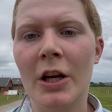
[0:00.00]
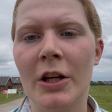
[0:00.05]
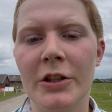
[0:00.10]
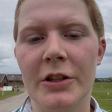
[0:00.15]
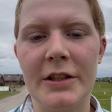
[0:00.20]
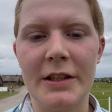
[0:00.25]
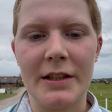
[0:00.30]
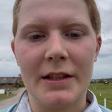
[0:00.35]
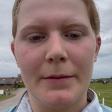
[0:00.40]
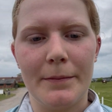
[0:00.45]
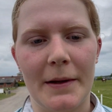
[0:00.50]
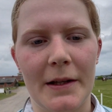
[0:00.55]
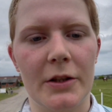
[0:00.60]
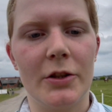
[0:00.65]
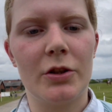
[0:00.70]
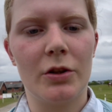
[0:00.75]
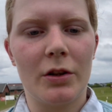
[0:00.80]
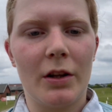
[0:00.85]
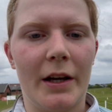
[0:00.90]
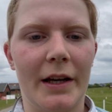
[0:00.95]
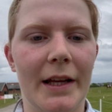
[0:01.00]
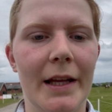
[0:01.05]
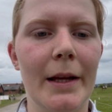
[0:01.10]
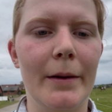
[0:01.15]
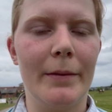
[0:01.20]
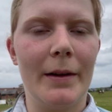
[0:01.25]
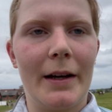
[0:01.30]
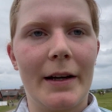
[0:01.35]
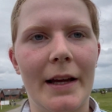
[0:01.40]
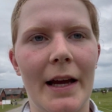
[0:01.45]
Just need to make sure that I
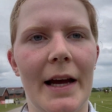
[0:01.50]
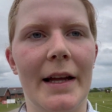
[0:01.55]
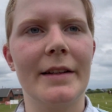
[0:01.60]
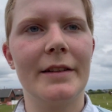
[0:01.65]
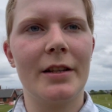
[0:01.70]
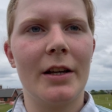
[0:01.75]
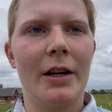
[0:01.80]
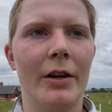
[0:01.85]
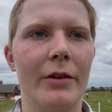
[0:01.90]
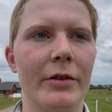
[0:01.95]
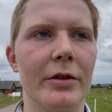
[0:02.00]
keep that canter.